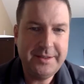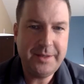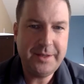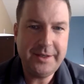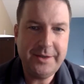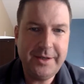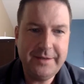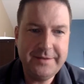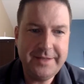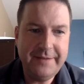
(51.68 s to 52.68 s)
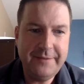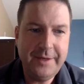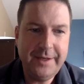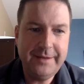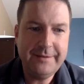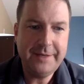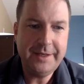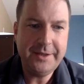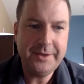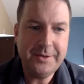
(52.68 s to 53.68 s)
parking lot of Safeway, ready
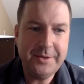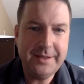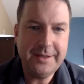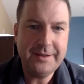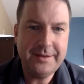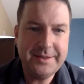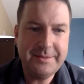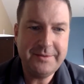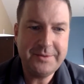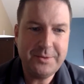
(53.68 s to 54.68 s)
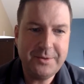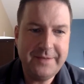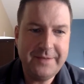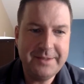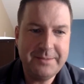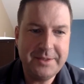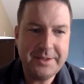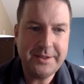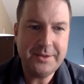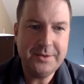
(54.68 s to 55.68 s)
to go get some of his world famous
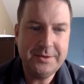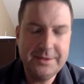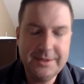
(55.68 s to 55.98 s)
brisket going.